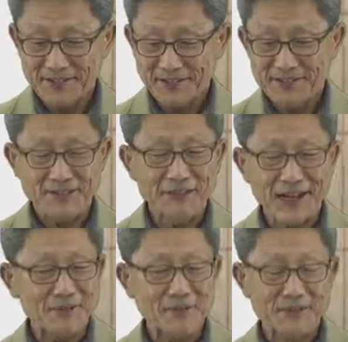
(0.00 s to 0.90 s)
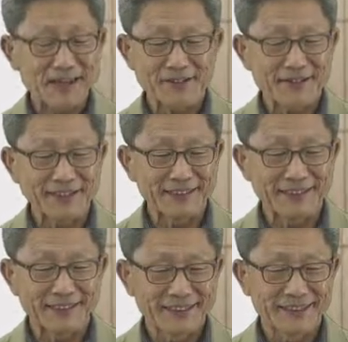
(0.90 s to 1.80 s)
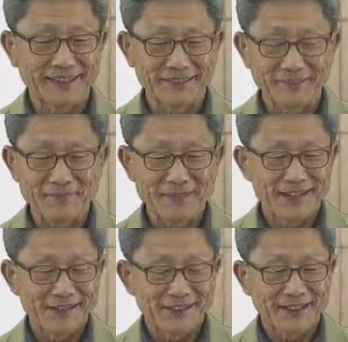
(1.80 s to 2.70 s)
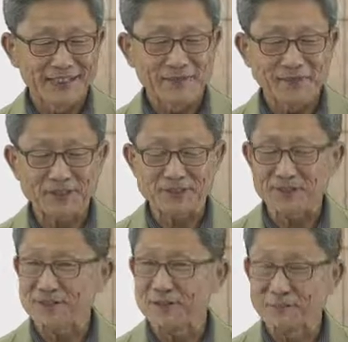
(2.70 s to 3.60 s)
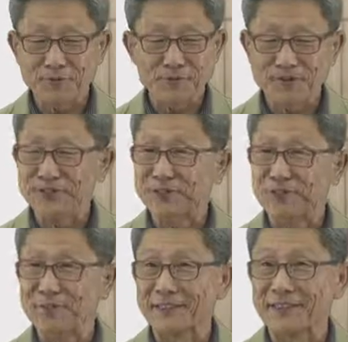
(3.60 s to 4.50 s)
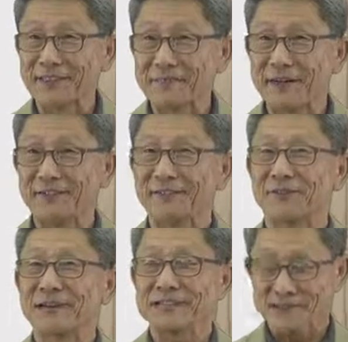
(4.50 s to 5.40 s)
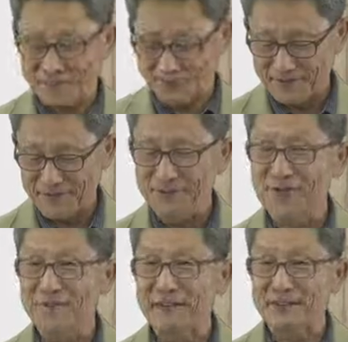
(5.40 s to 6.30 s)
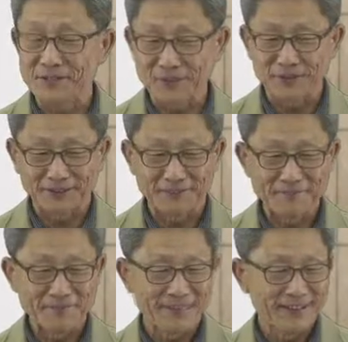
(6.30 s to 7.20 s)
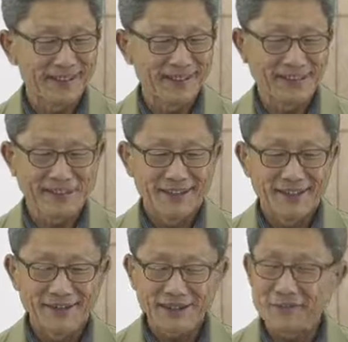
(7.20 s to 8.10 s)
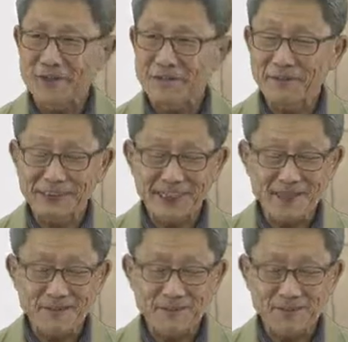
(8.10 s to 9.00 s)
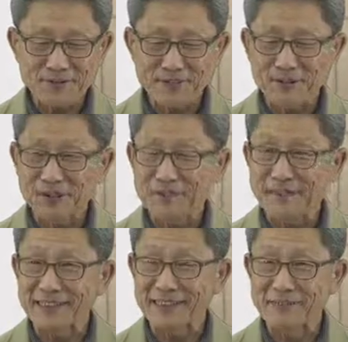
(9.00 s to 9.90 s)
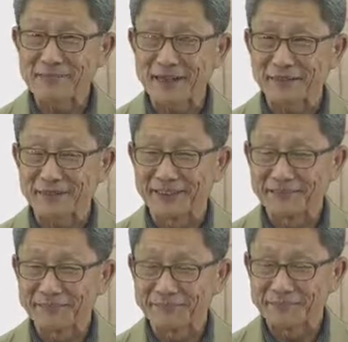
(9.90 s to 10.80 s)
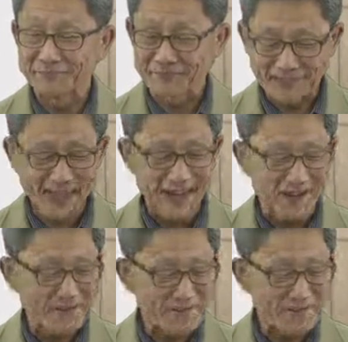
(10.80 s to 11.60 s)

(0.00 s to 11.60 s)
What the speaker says: So now you calculated the defect structure of pure stoichiometric compound. Quite simple. So far so good. Okay, what about the impure stoichiometric compound? Now